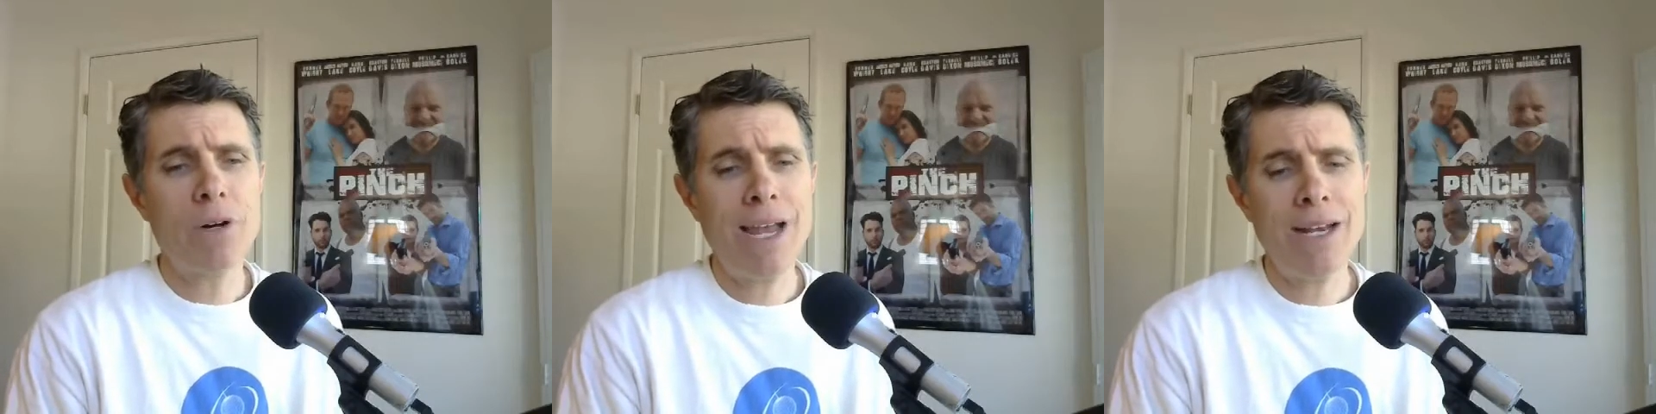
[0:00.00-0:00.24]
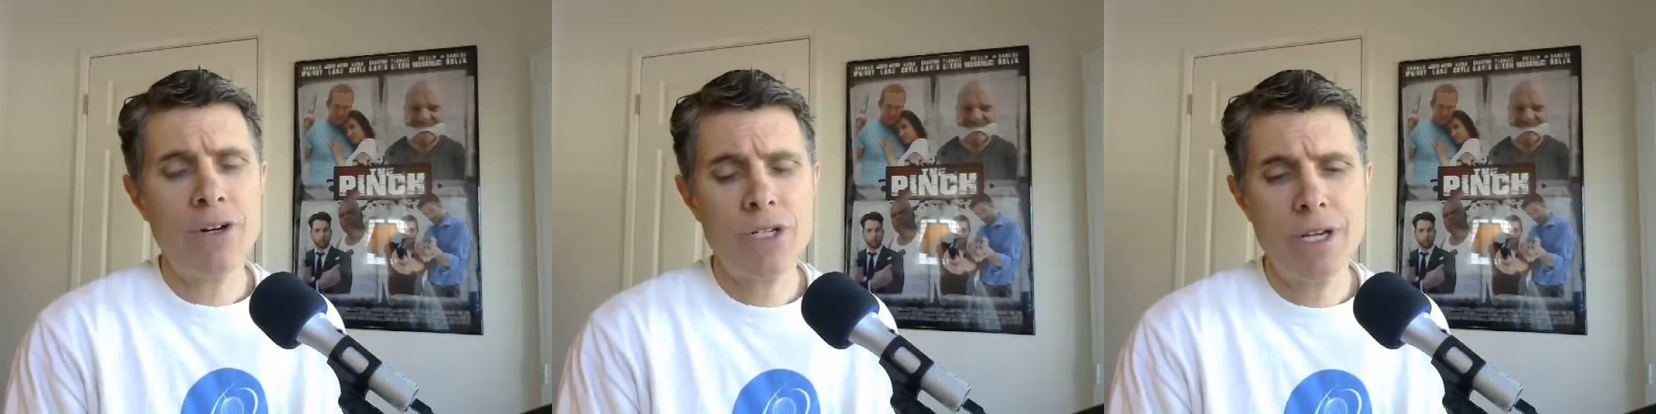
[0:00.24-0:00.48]

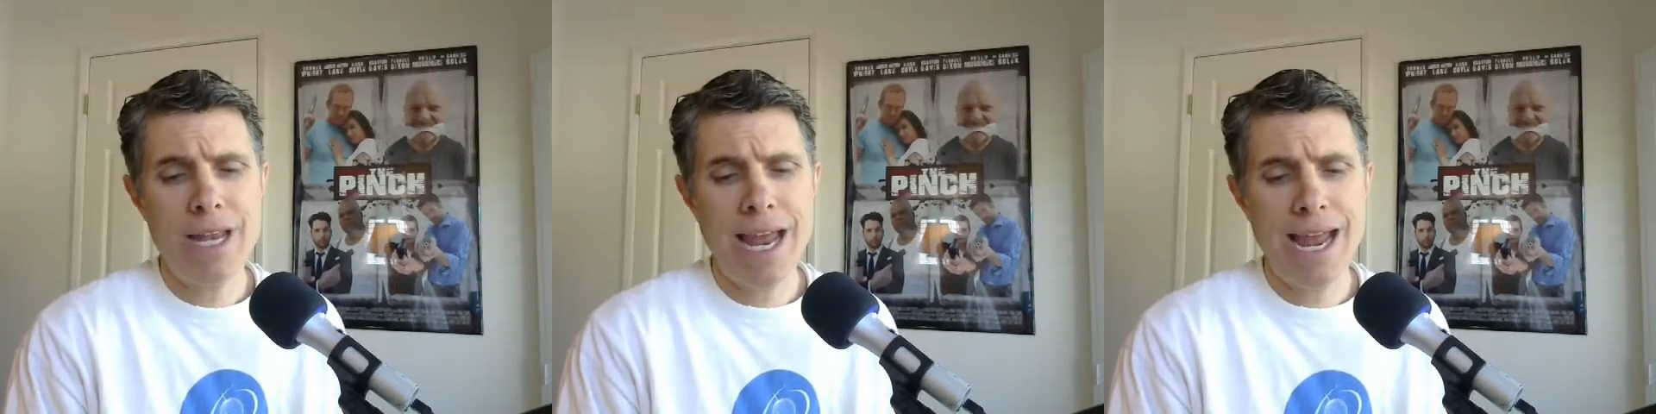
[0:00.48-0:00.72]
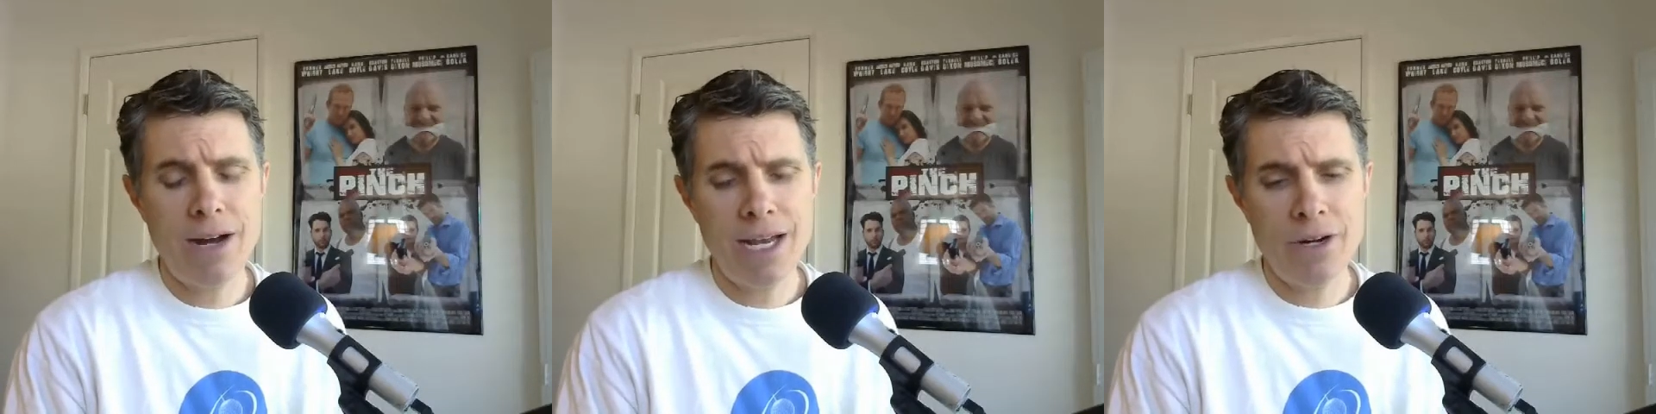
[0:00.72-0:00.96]
later
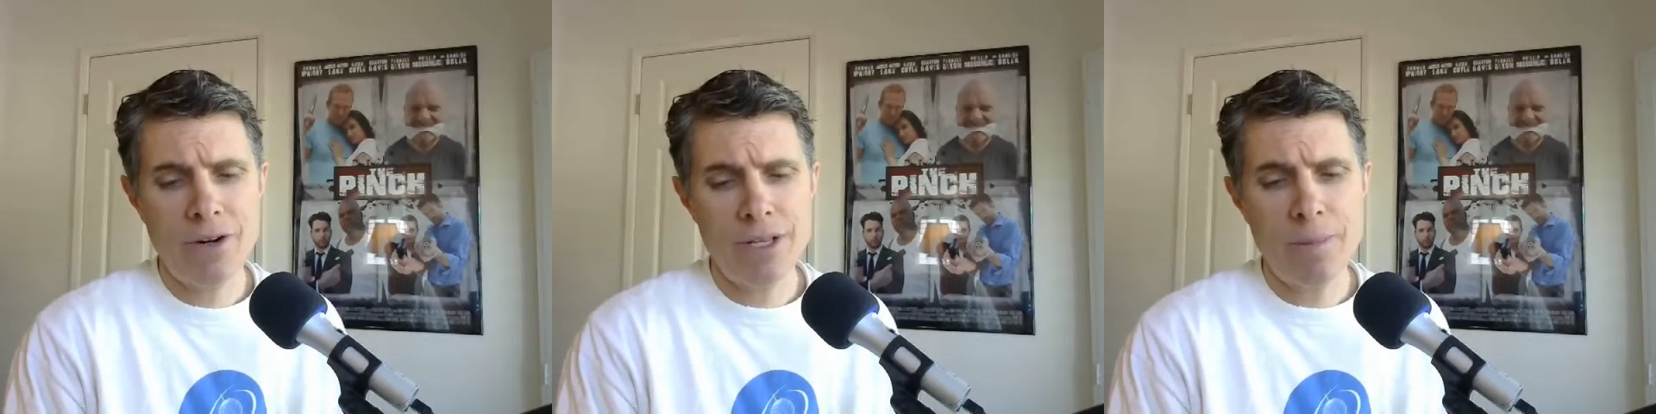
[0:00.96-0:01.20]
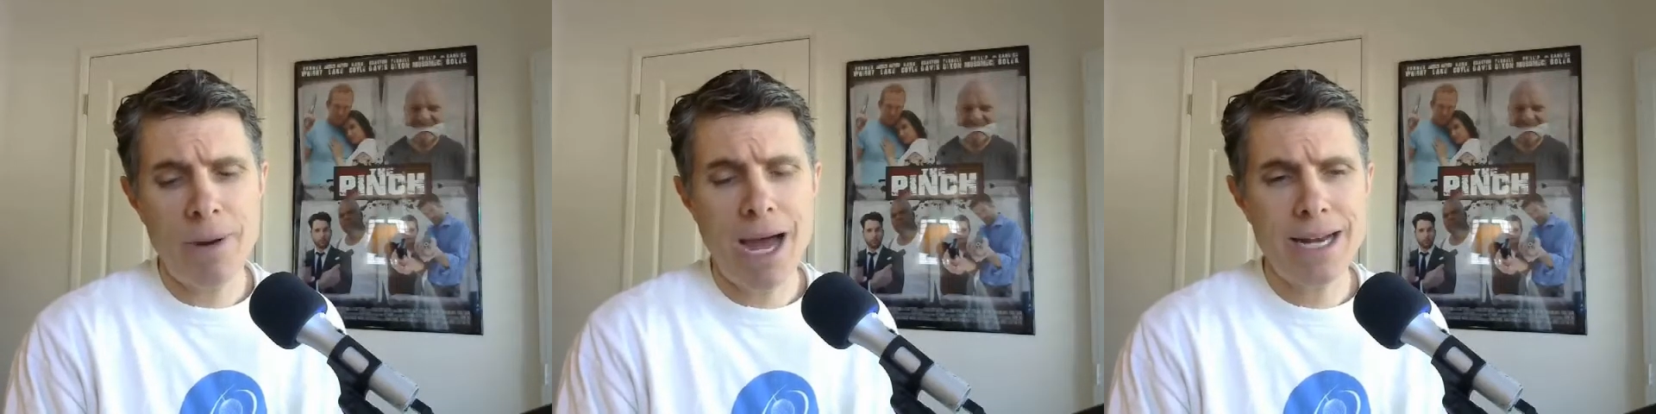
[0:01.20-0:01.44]
today, later
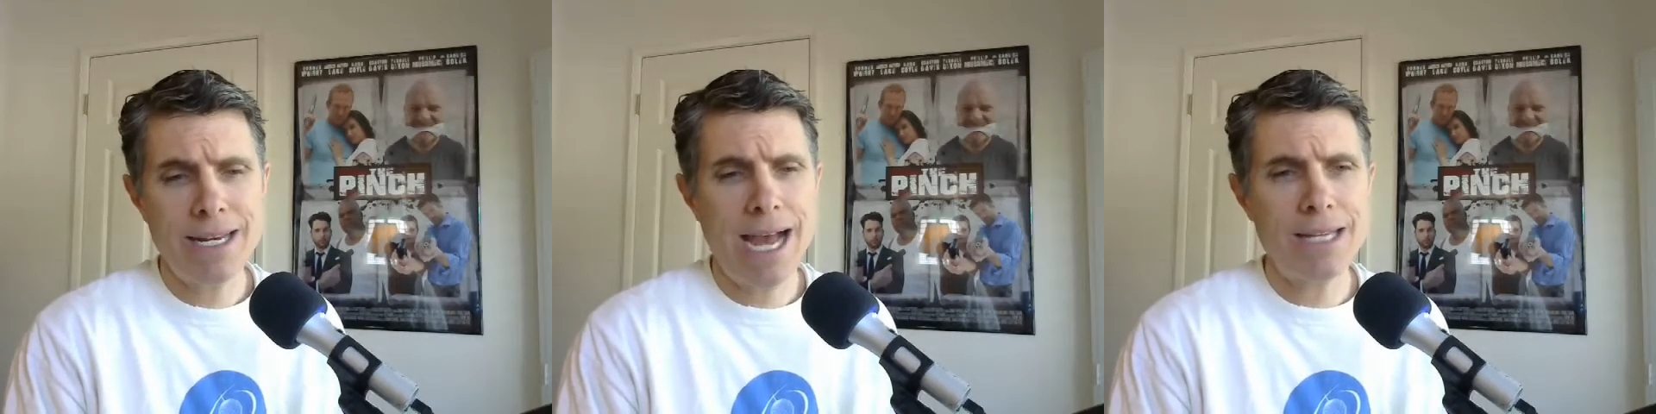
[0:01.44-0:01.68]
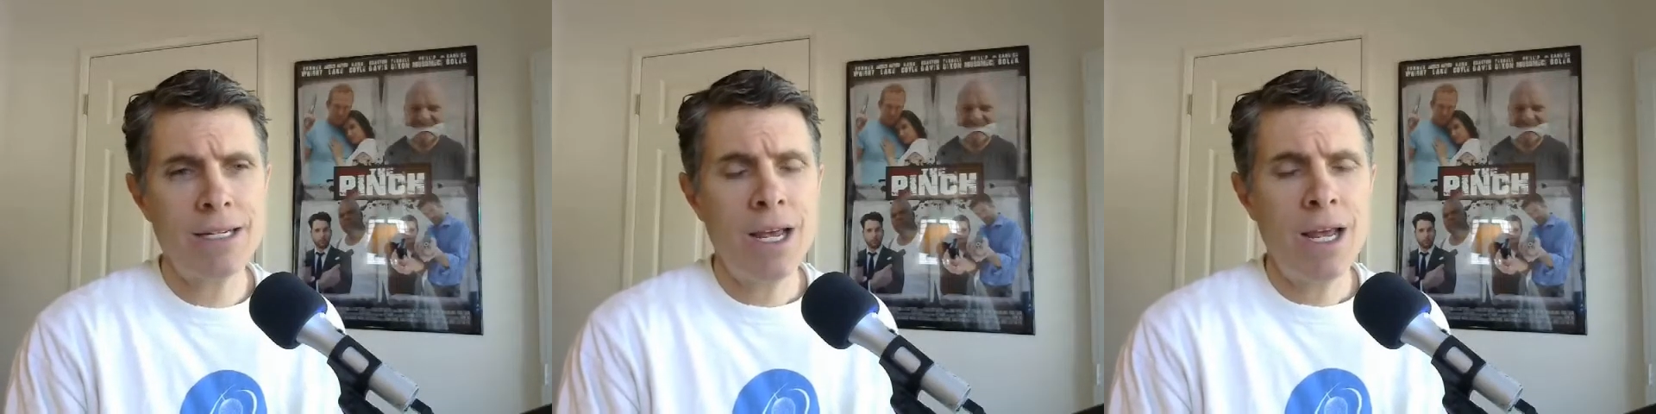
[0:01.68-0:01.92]
in the
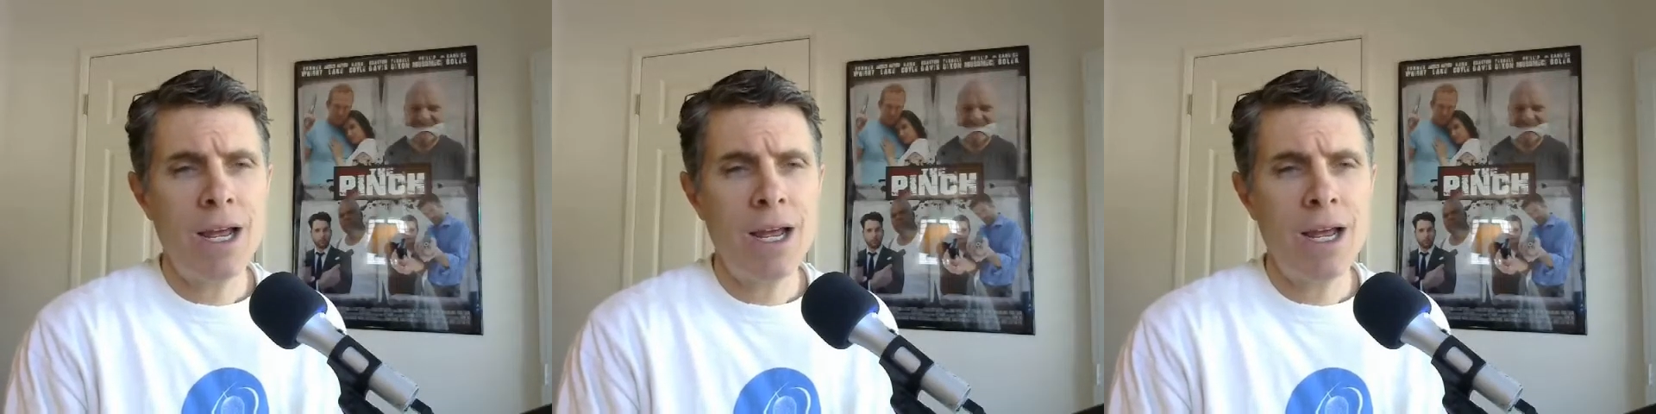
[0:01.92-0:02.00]
podcast.